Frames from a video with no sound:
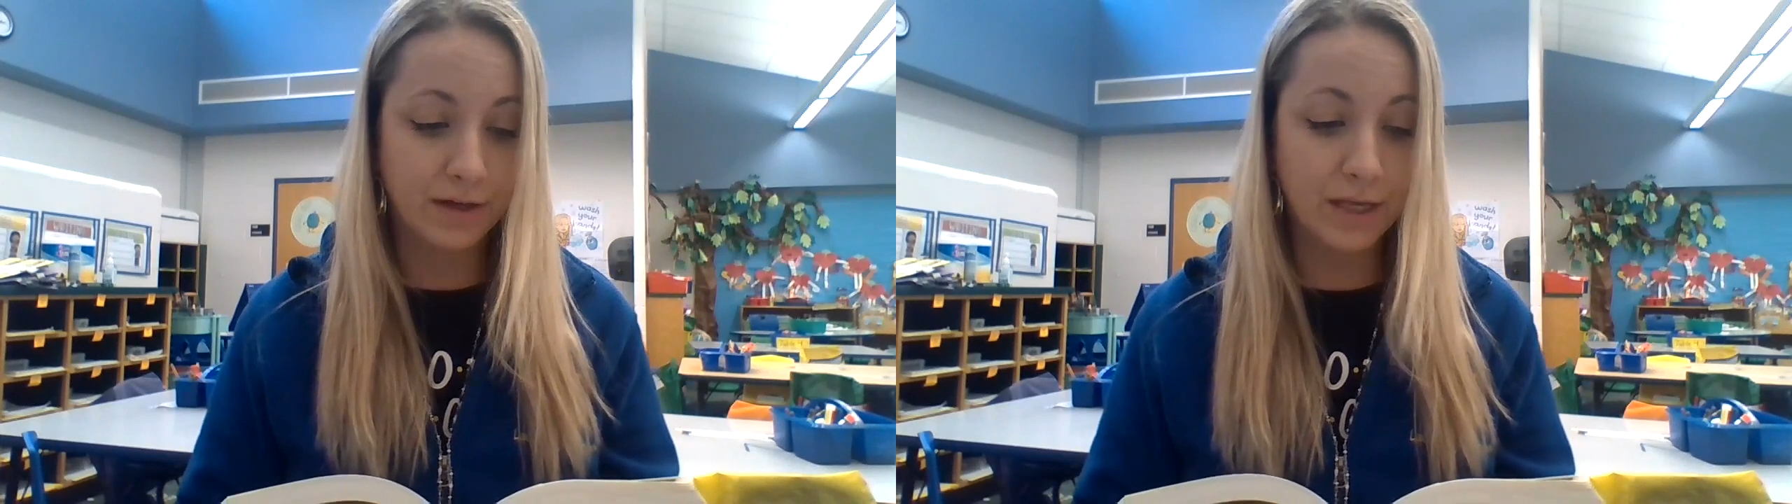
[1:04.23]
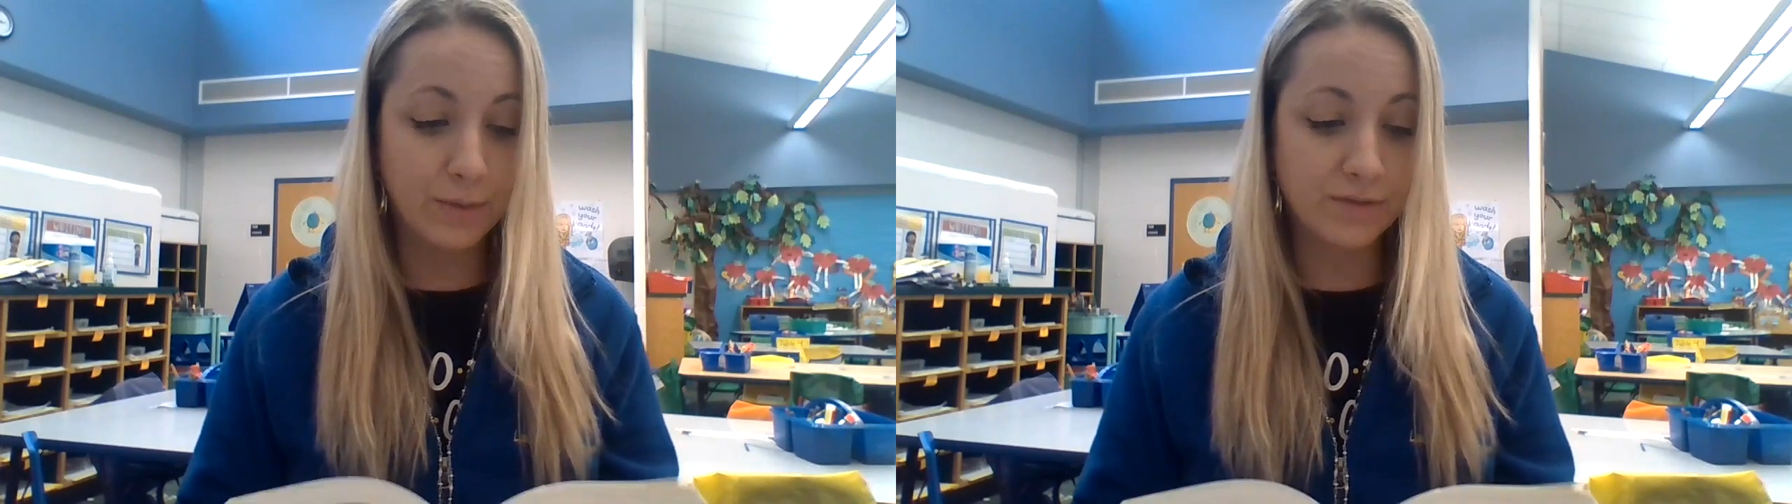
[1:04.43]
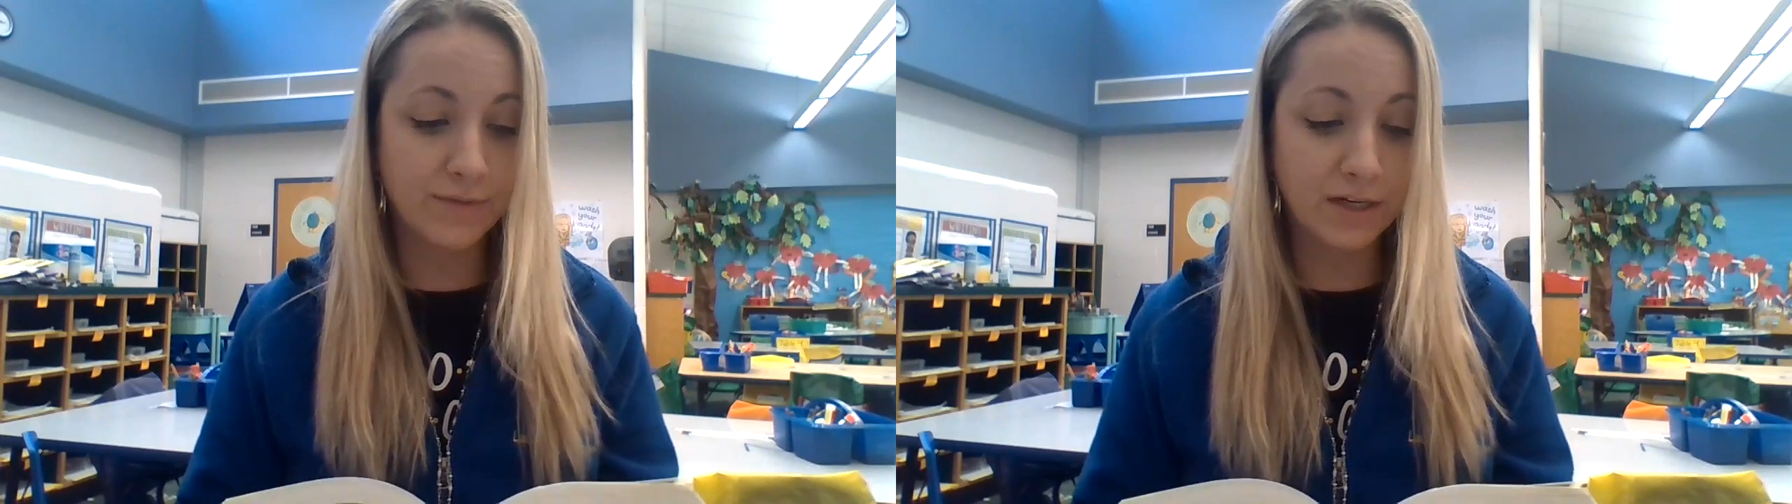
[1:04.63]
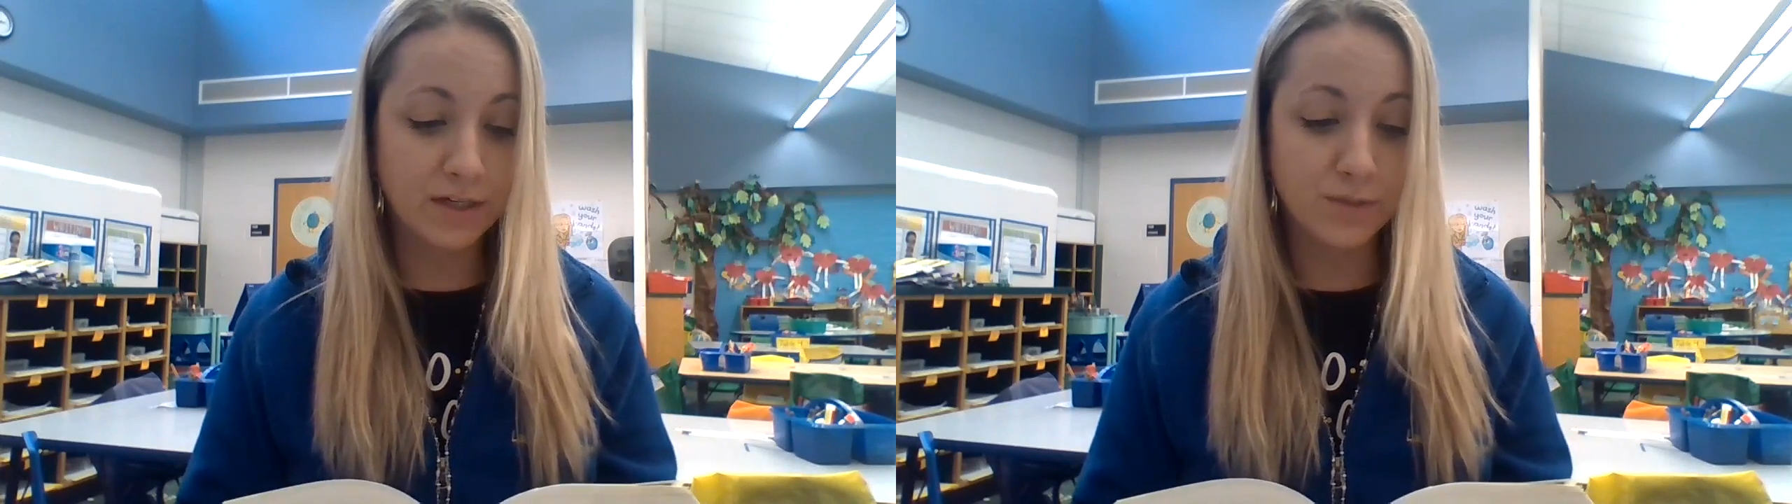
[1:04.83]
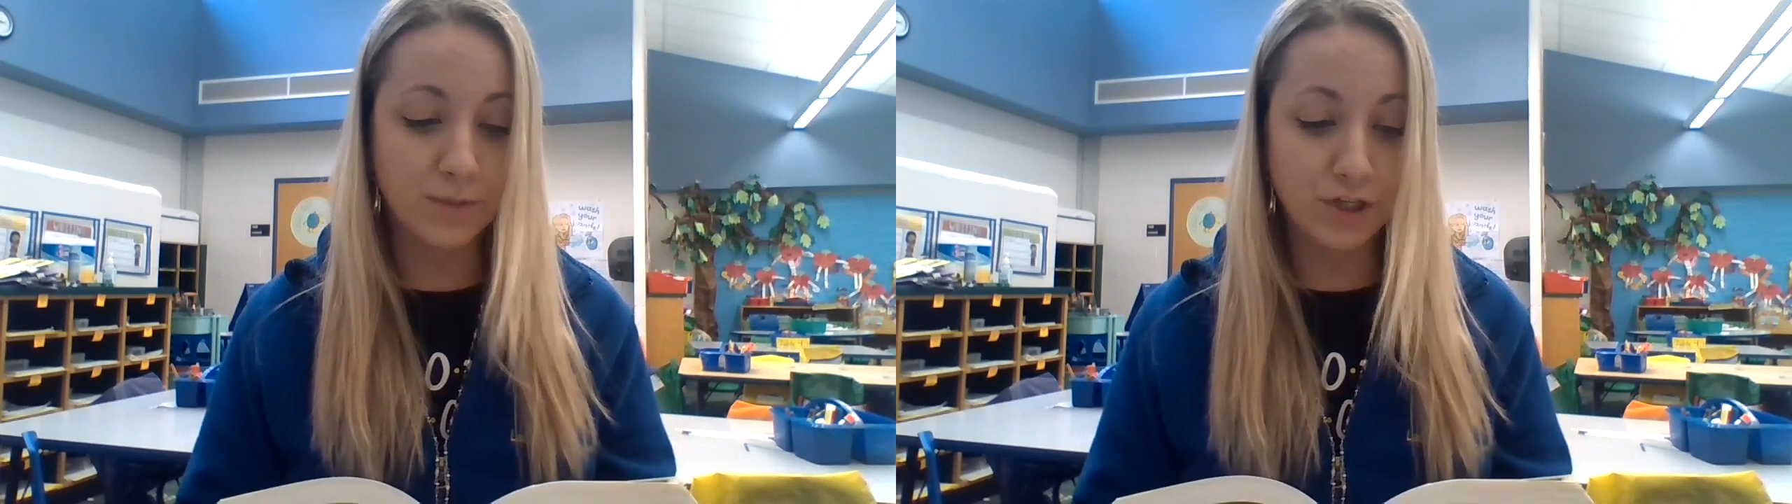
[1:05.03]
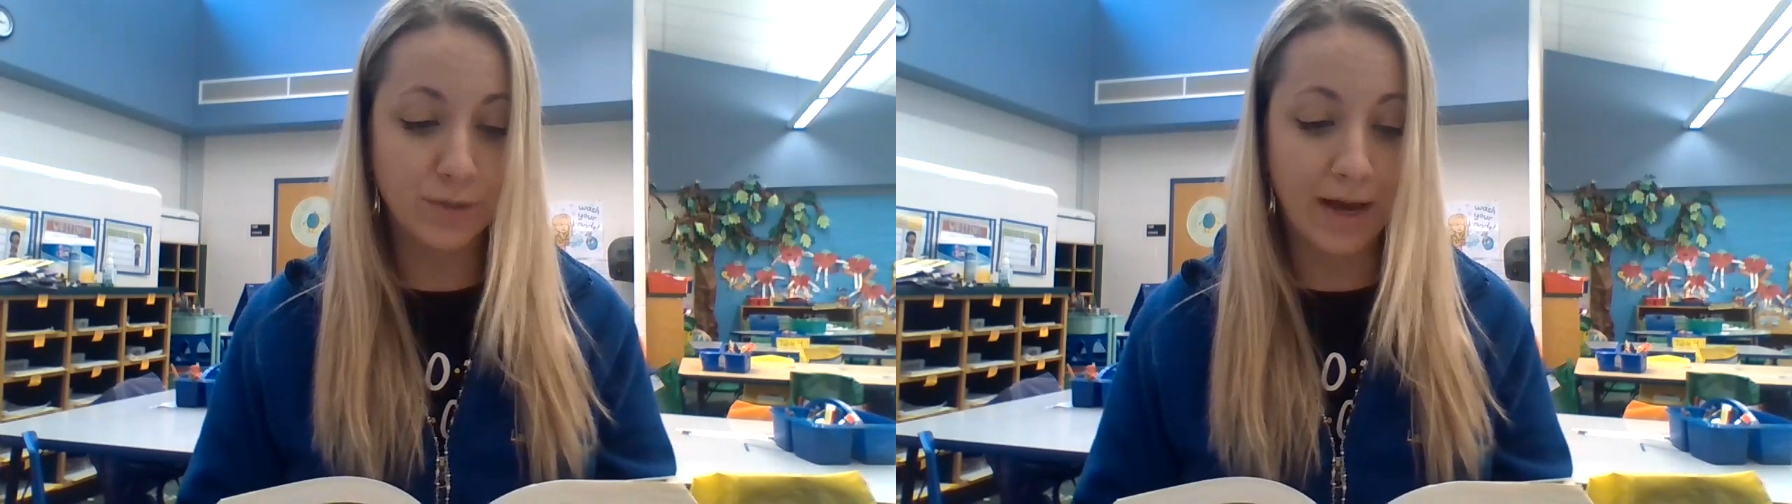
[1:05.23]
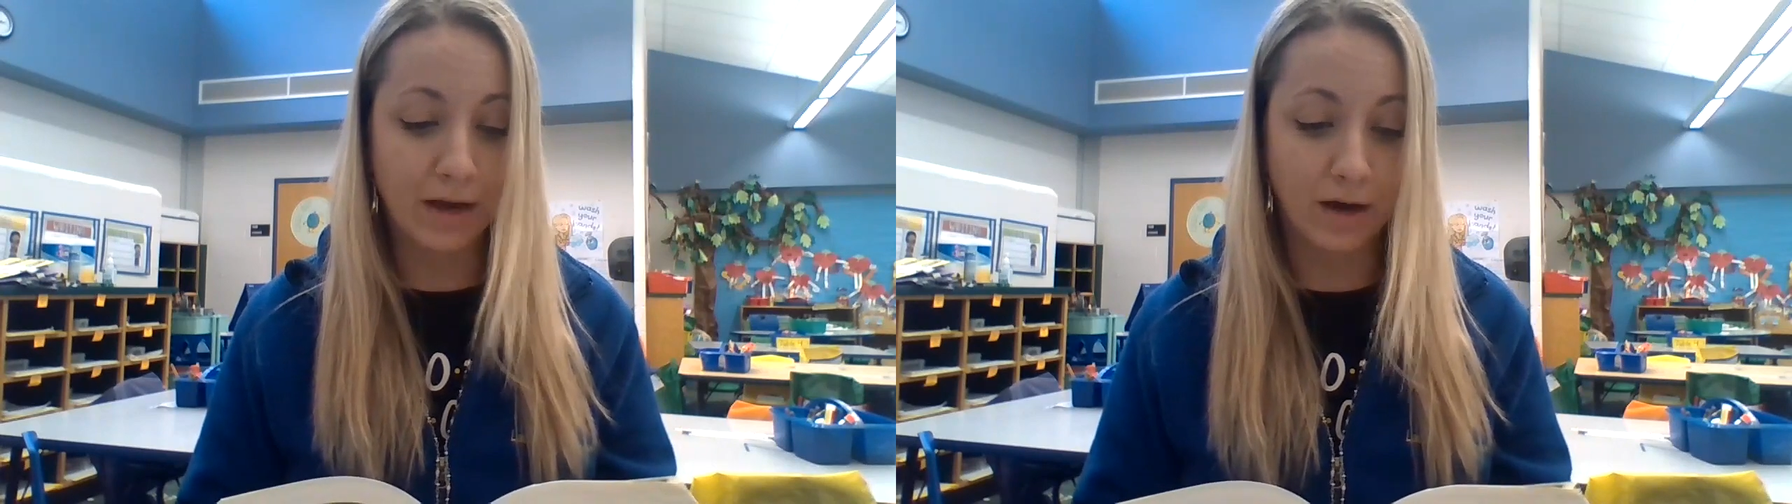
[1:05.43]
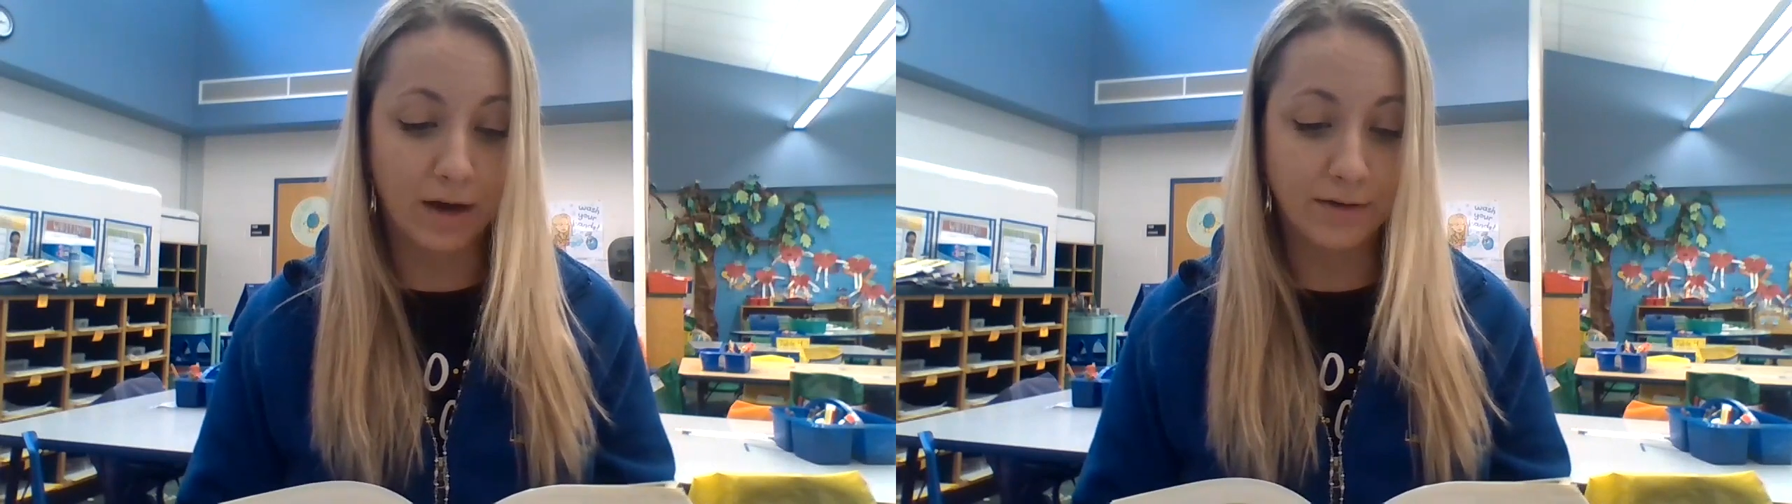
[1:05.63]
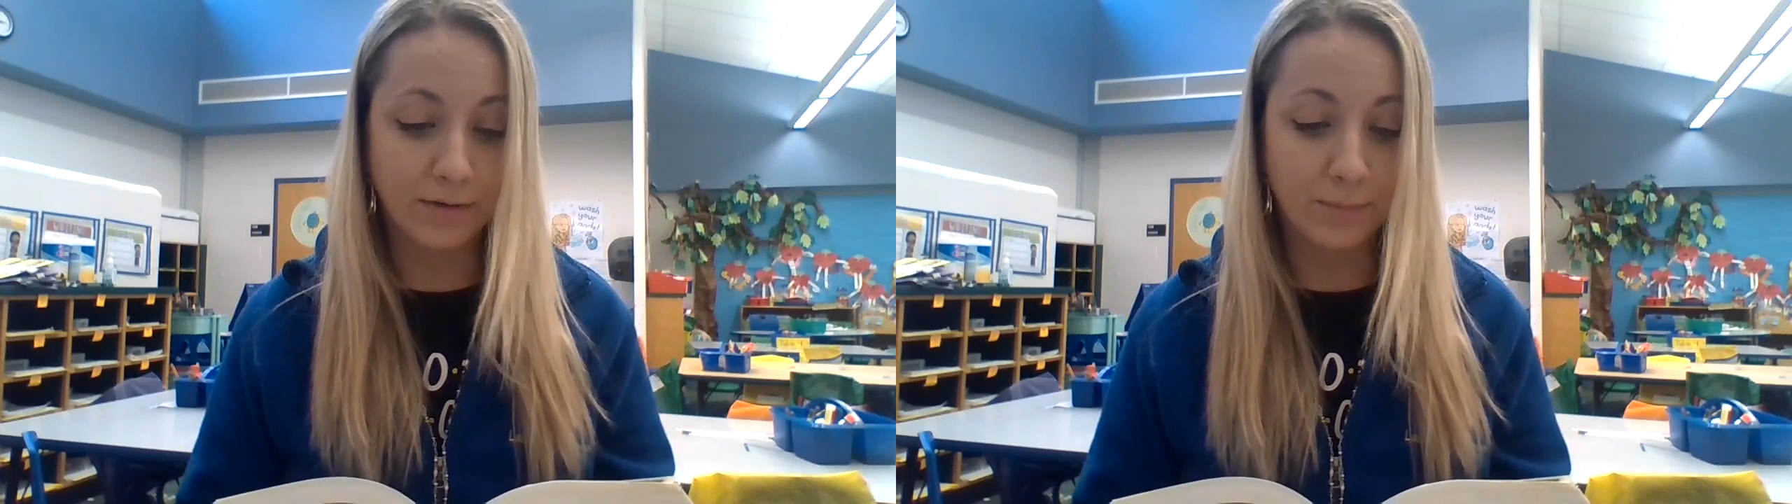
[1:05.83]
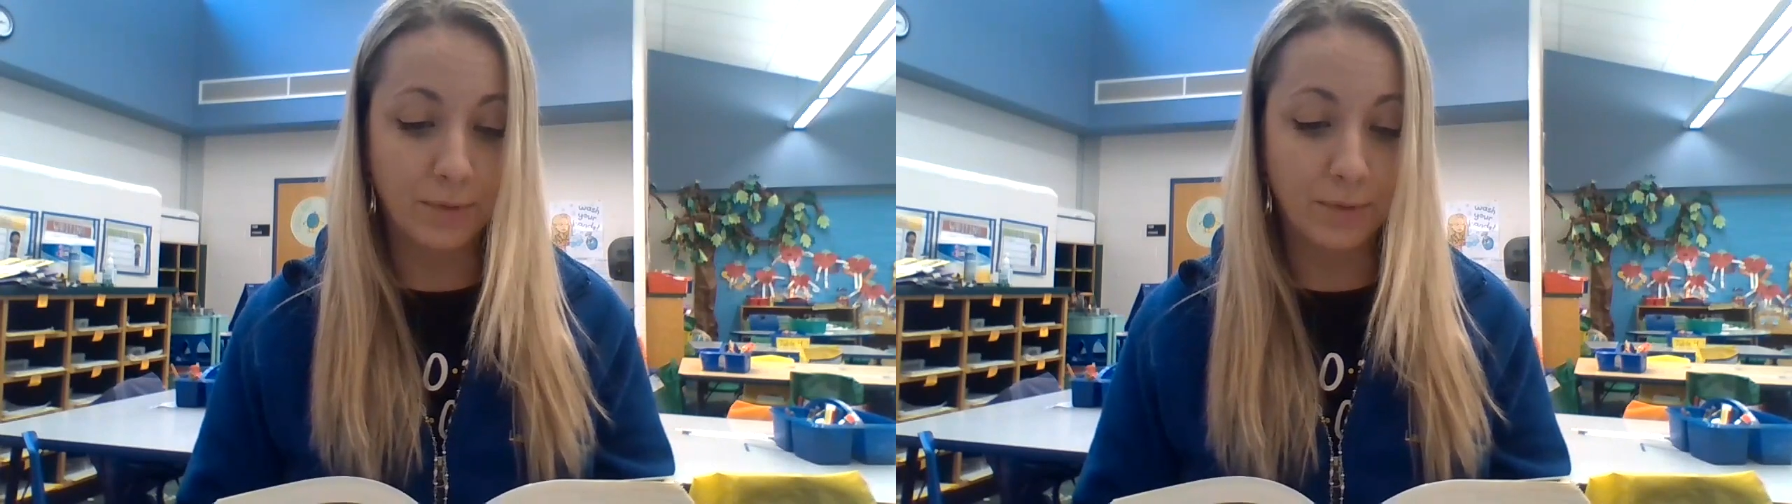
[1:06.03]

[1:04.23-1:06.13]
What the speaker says: He was ready to switch her back on,